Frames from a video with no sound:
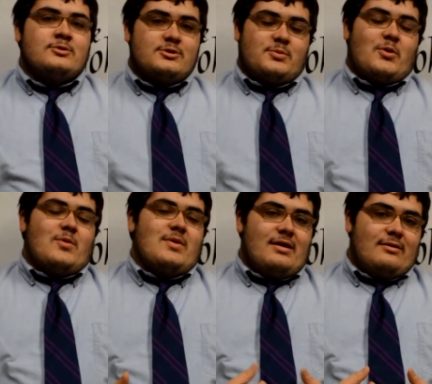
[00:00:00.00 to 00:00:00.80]
Support
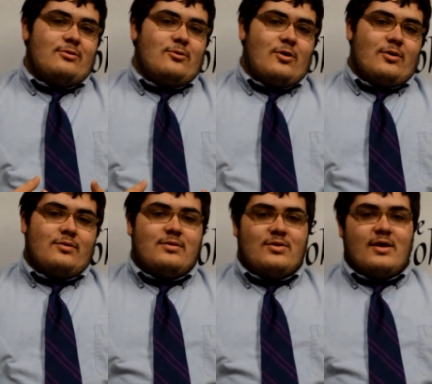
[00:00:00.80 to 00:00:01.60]
me through all
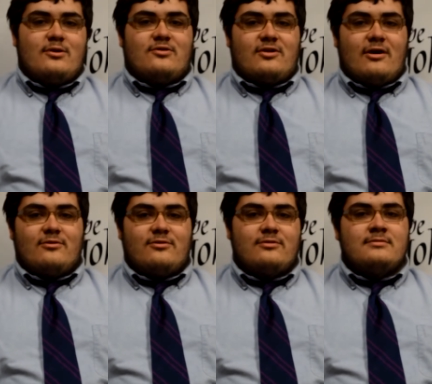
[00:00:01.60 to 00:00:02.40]
theater
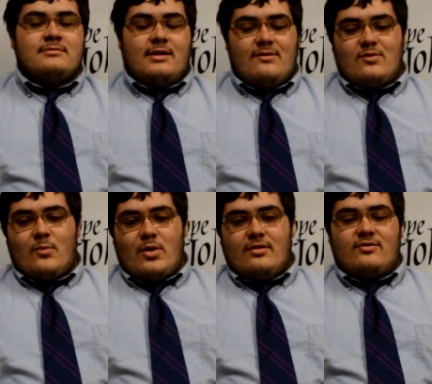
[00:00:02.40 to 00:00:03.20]
stuff, even though
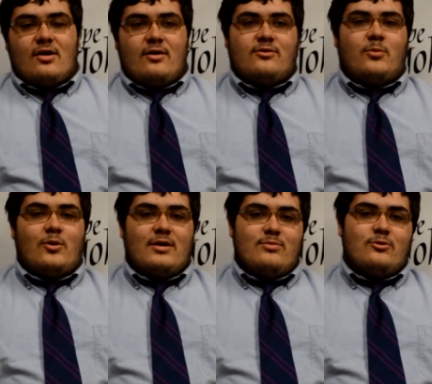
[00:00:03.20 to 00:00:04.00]
Brennan's gone, support
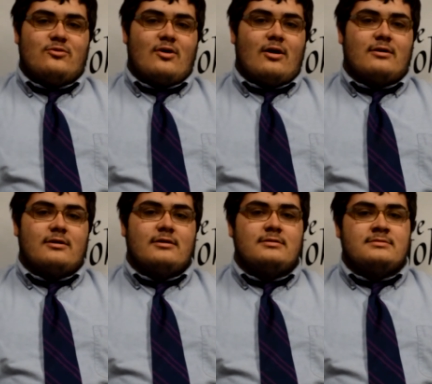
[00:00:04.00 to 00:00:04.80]
him through soccer,